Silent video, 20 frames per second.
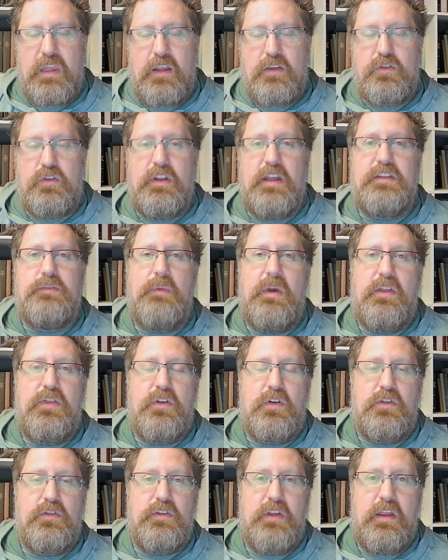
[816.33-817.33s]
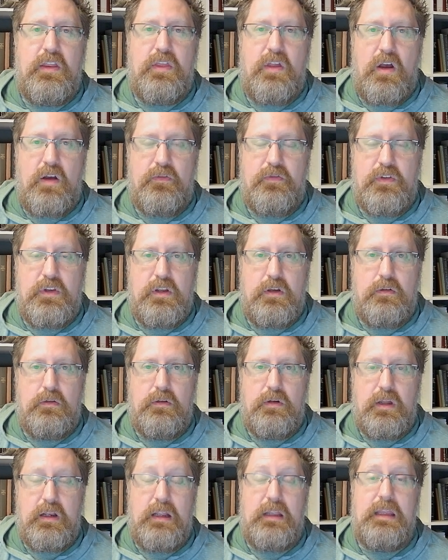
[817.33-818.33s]
So that's my Thursday thought for you,
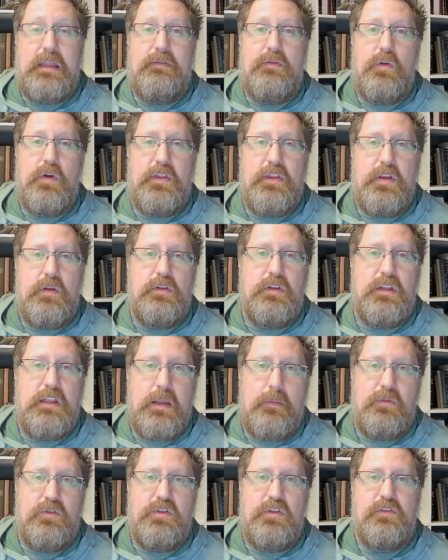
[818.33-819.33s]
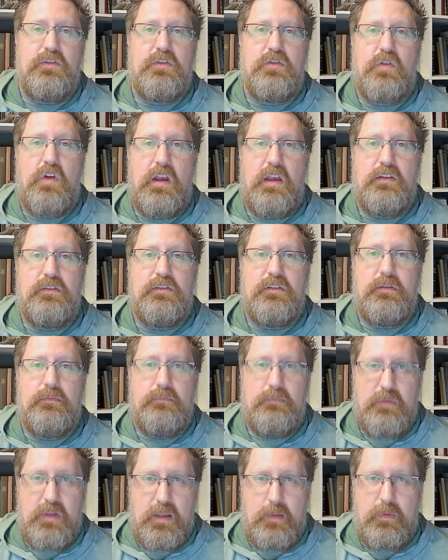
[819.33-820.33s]
and I leave it with you in the name of Jesus Christ.
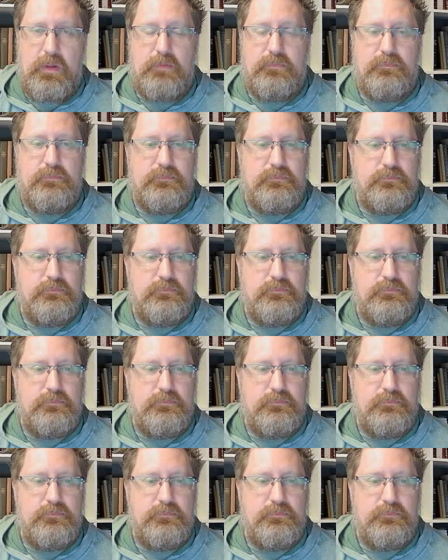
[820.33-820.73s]
Amen.